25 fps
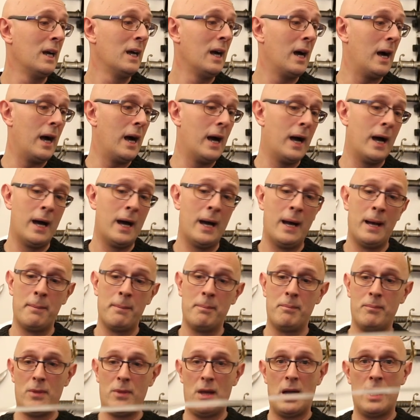
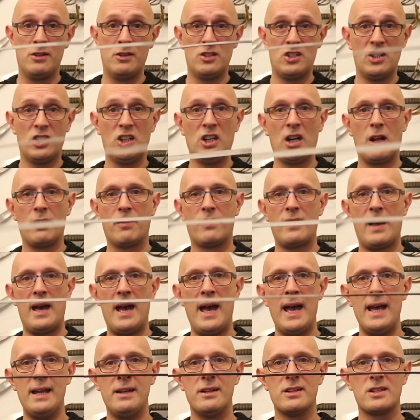And you know,
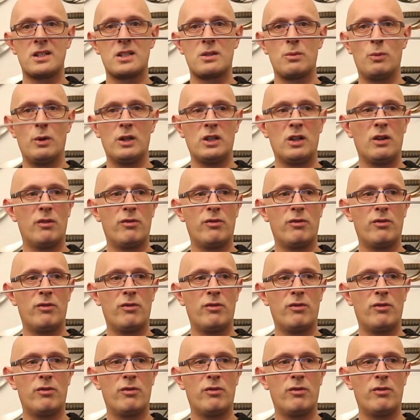hence when you